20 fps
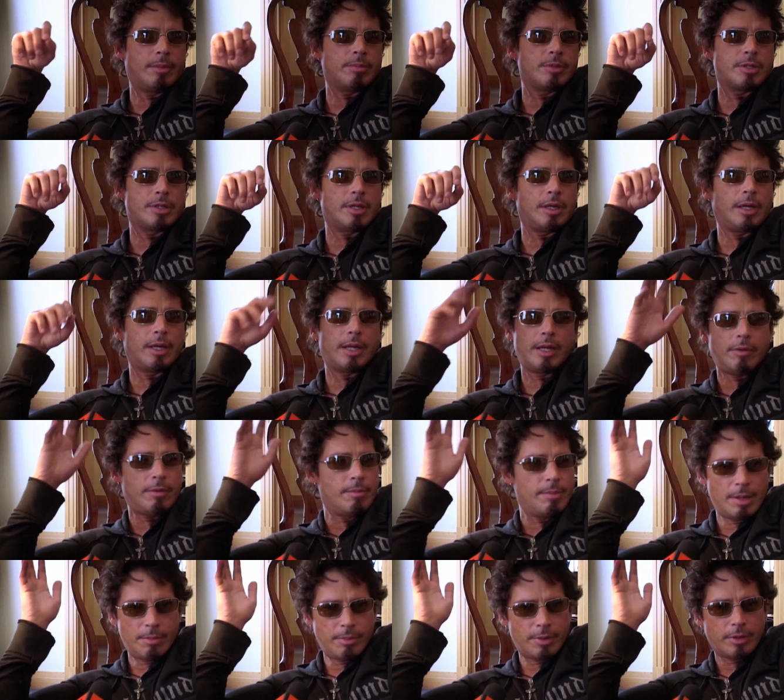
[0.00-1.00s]
I'm just saying I can't
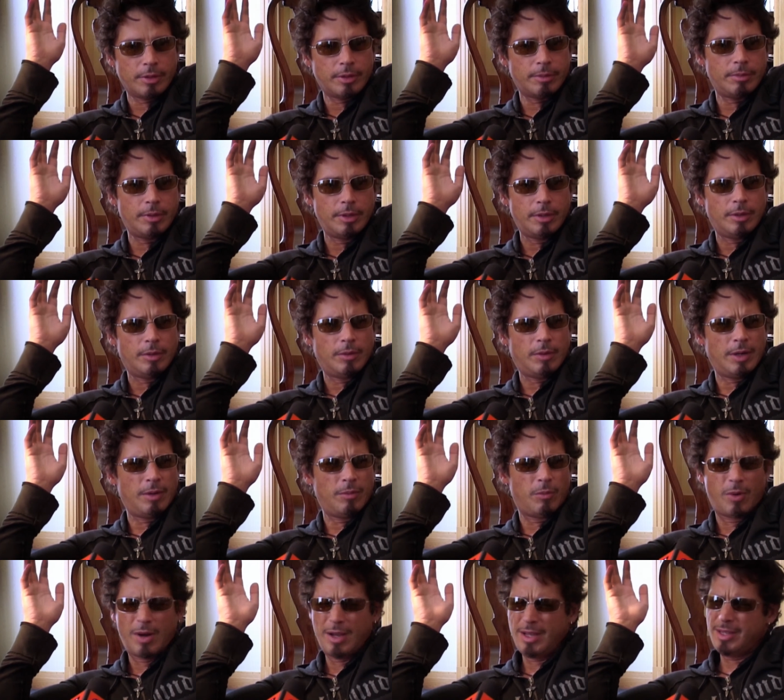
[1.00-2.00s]
remember them. No, exactly.
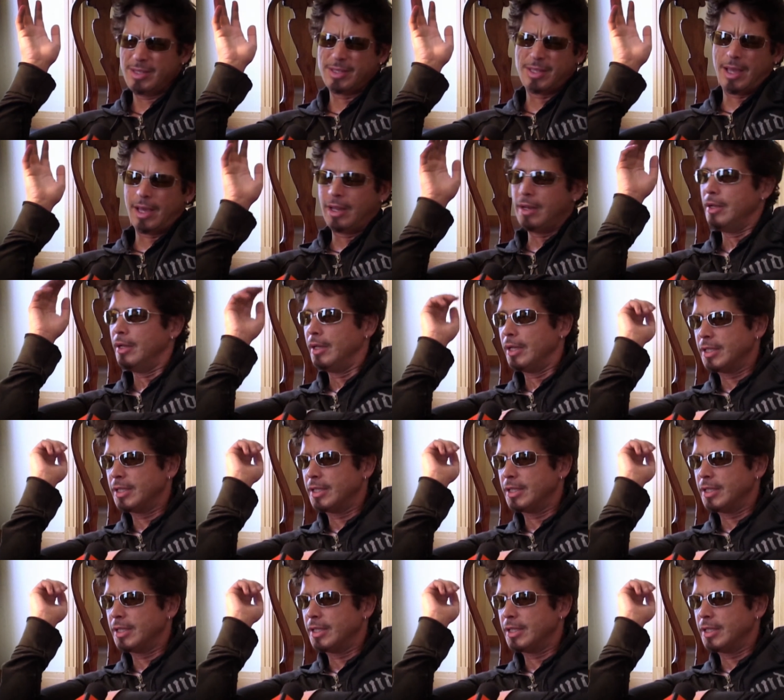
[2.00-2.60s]
And um, why is that?